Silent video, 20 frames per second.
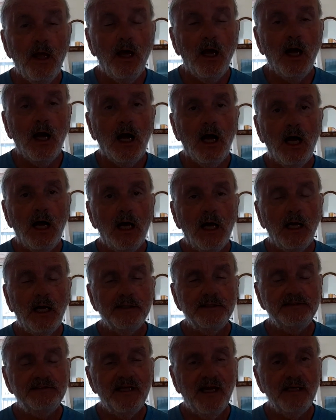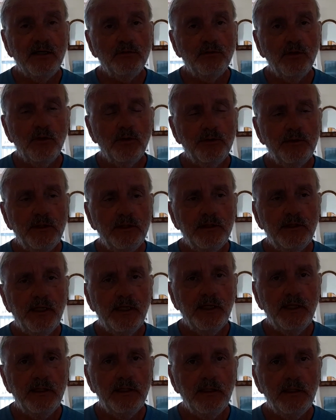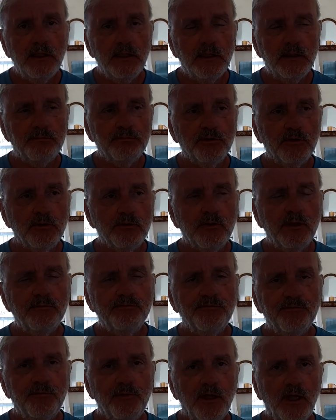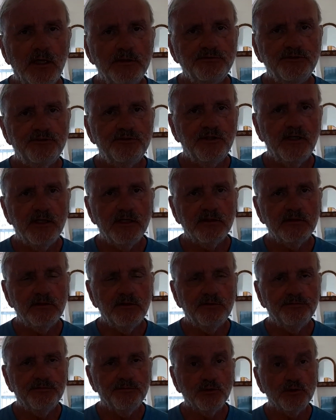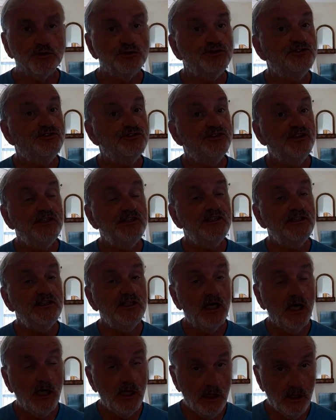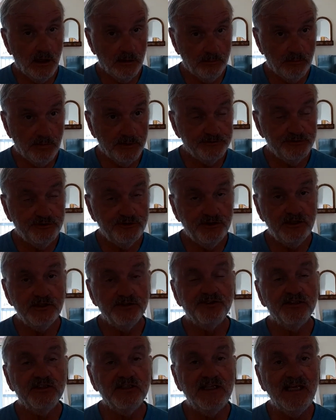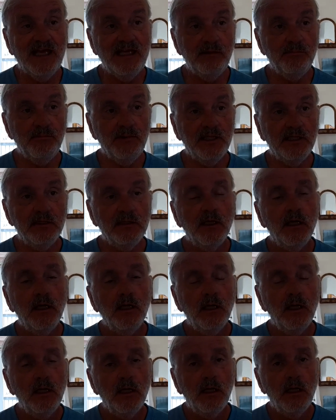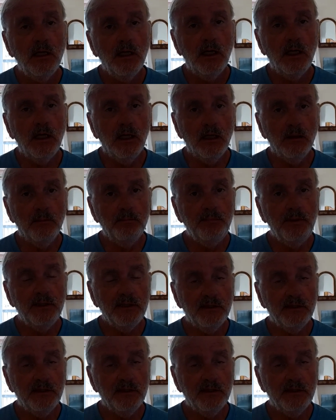I downloaded a program from Logitech for G Hub. G is in gaming, Hub.